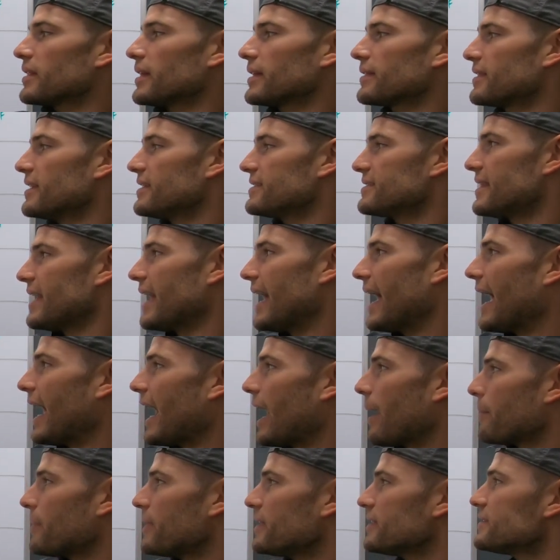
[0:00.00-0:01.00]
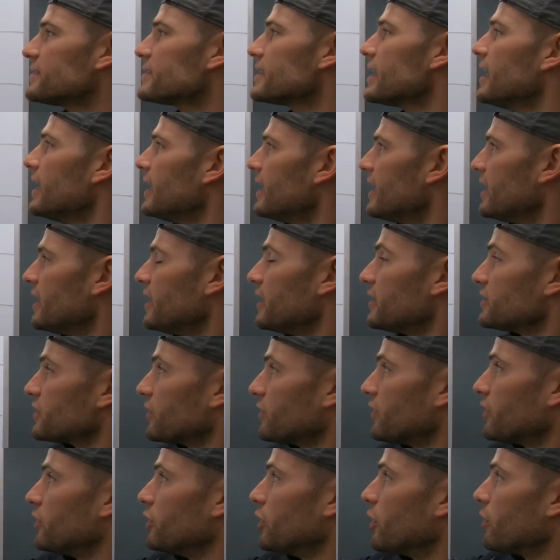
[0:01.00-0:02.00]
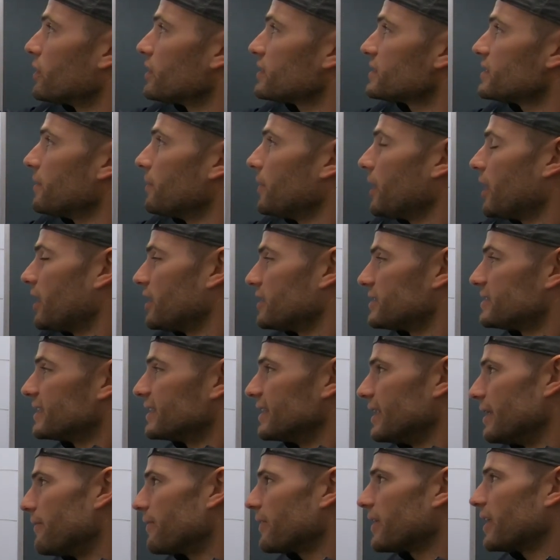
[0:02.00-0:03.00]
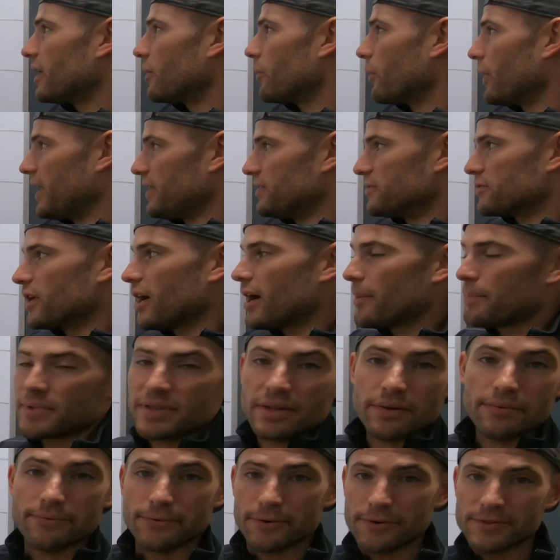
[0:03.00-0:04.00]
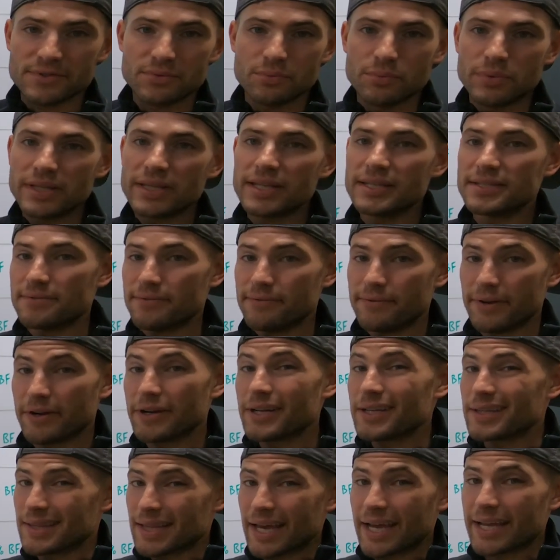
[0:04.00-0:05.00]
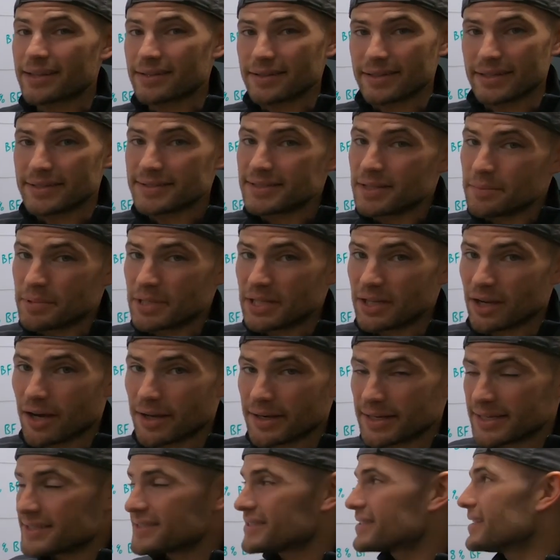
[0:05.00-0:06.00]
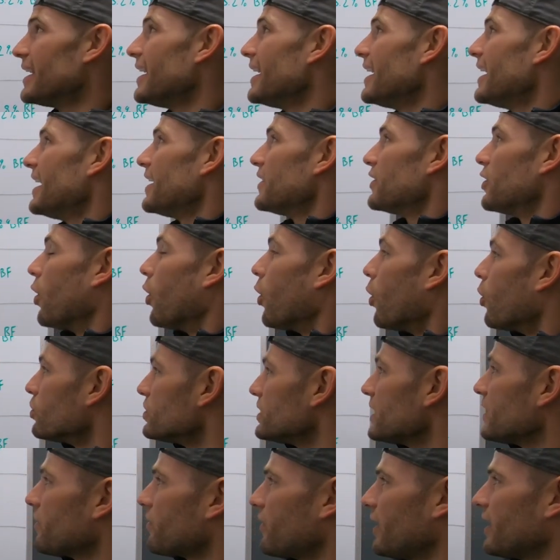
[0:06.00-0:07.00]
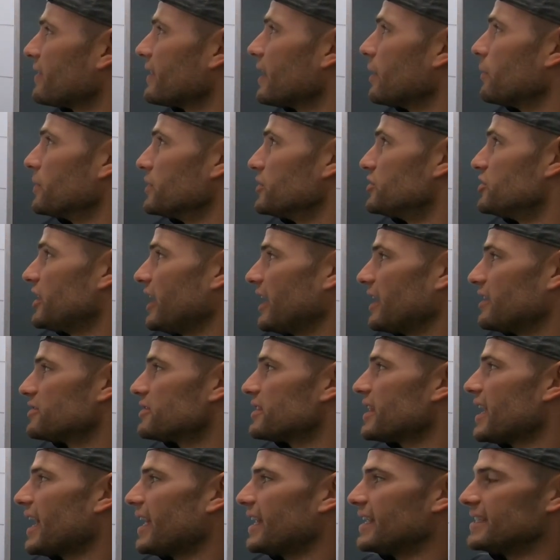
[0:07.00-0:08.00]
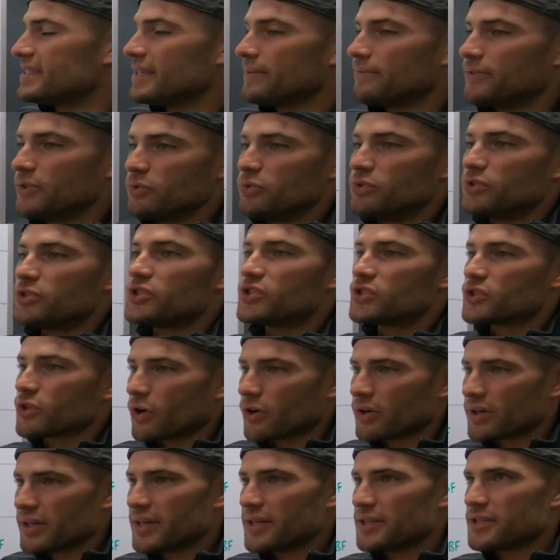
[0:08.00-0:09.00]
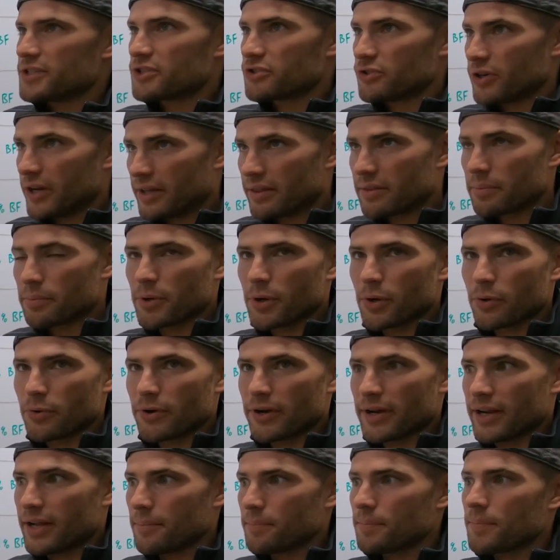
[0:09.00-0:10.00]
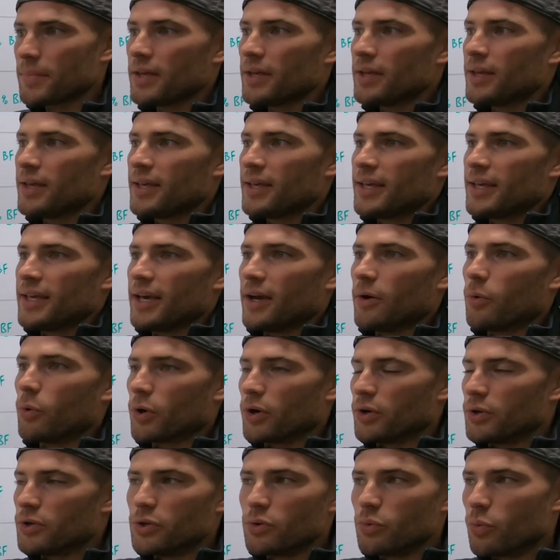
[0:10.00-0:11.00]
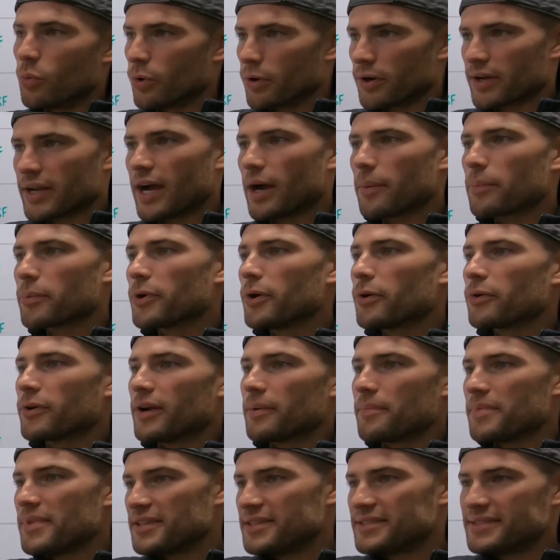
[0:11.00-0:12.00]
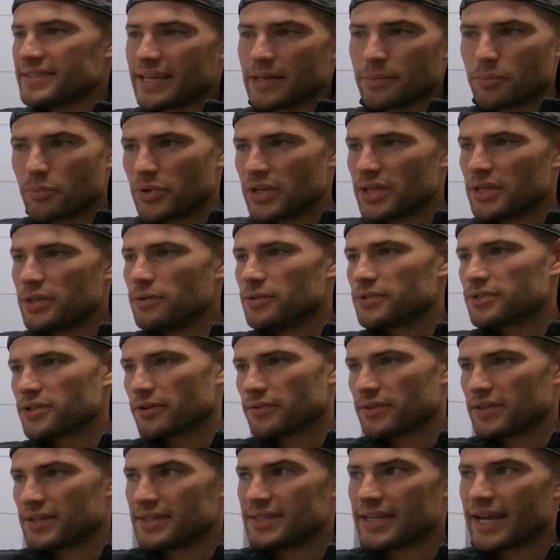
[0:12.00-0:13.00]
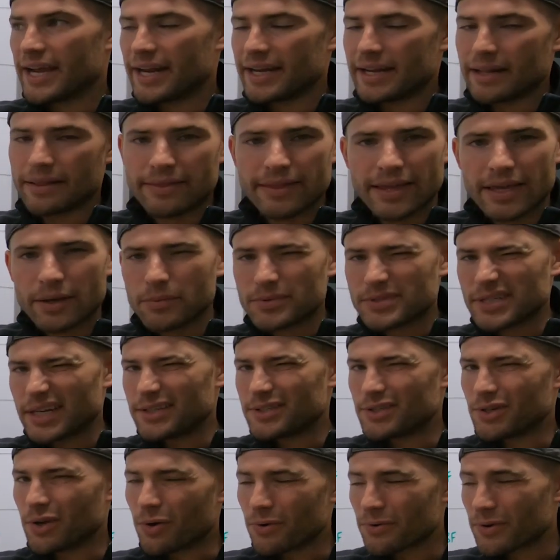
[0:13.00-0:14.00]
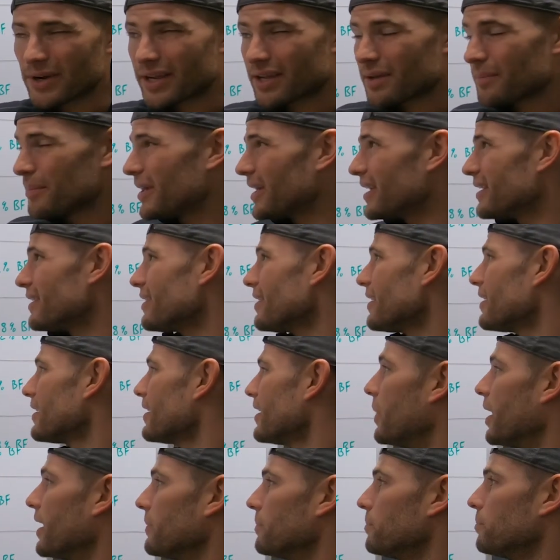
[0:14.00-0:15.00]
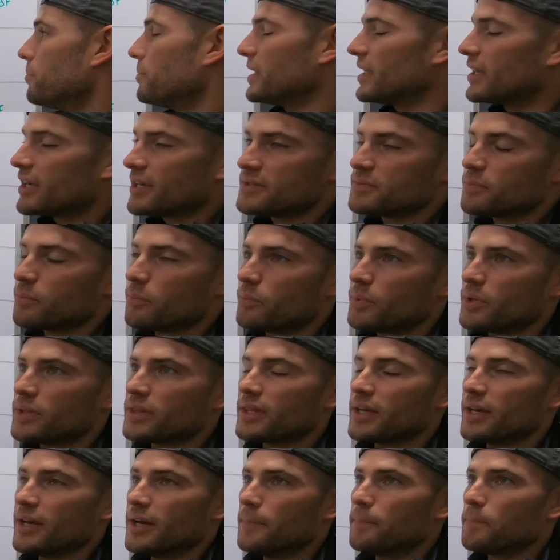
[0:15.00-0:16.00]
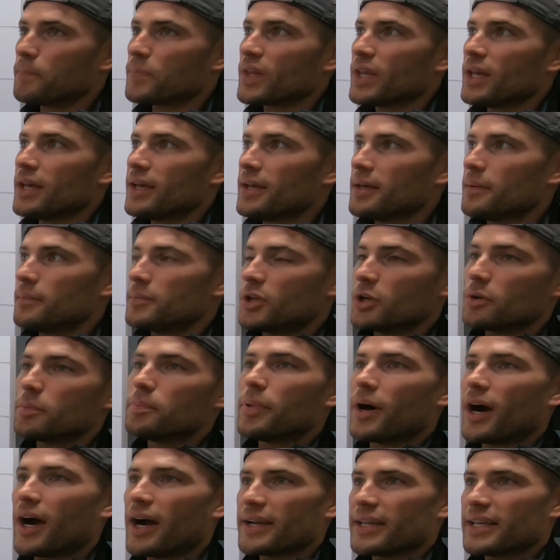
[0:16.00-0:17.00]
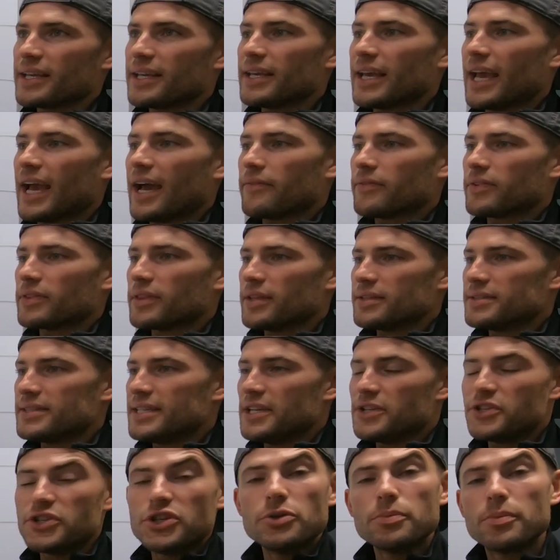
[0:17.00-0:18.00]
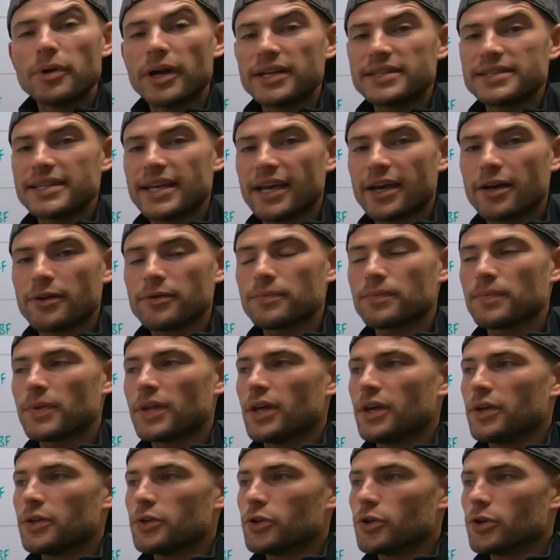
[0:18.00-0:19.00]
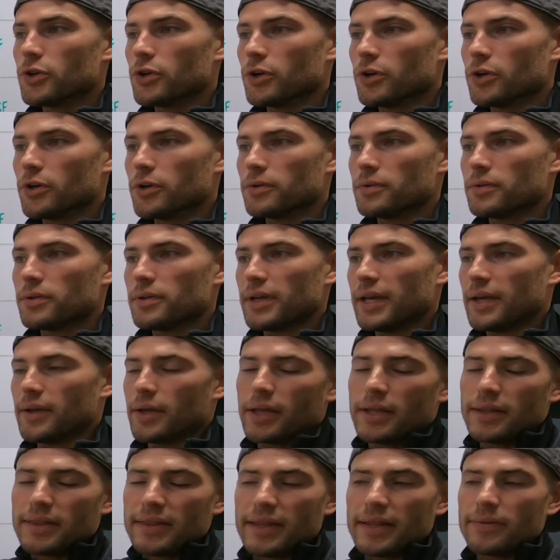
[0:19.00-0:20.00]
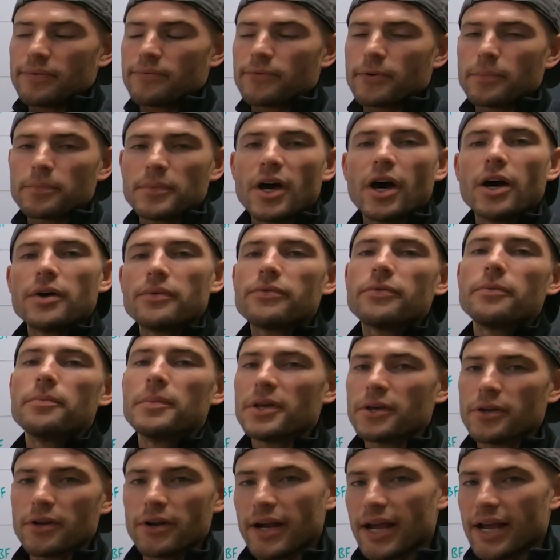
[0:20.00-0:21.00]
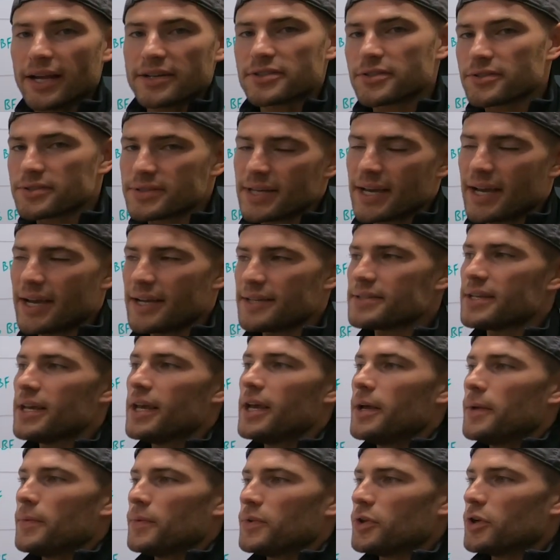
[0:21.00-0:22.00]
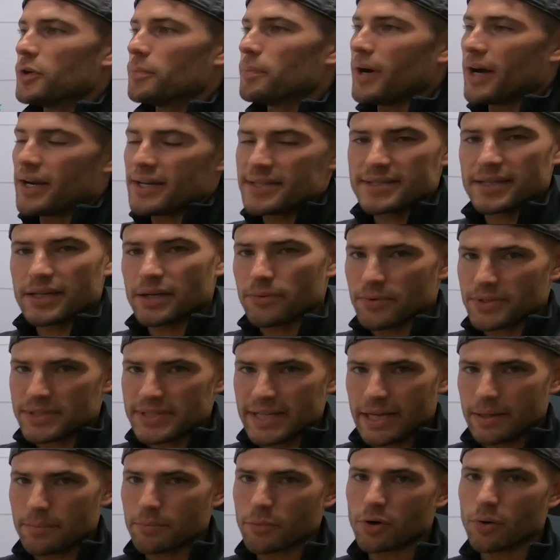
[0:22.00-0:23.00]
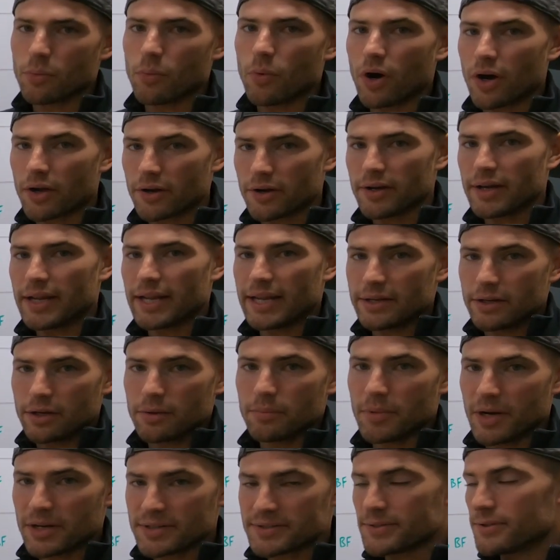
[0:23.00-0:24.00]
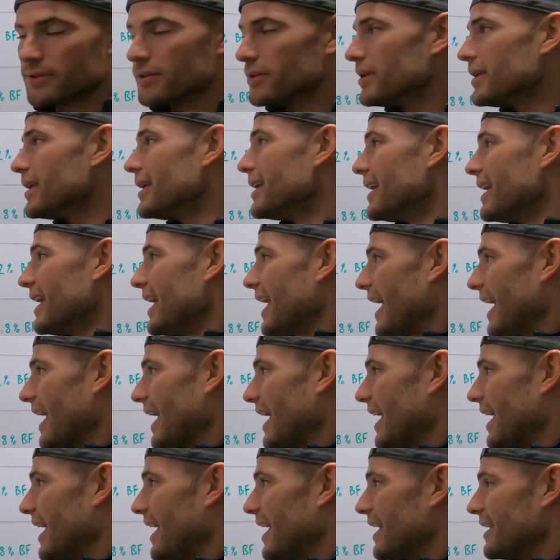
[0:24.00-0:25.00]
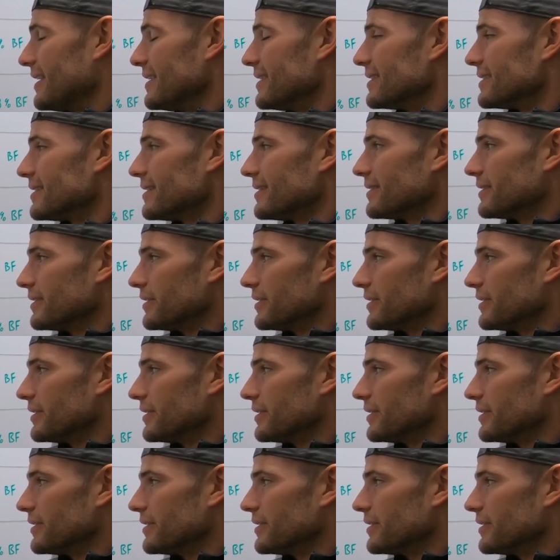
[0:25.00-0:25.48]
like this, that happens. So to notice a significant weight drop in the first week is very likely, to be honest. The only thing that would change that is if you started a strength program or a new workout program the same week you start the dieting thing, which I don't recommend. But because with your body having the tissue breakdown, from the unfamiliar exercise, your body's gonna retain more water in your muscle, and